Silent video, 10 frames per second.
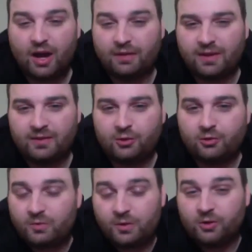think
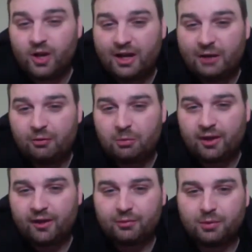they're not out of a
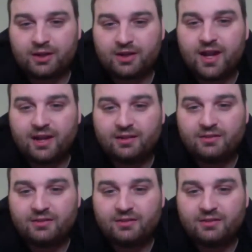playoff spot yet.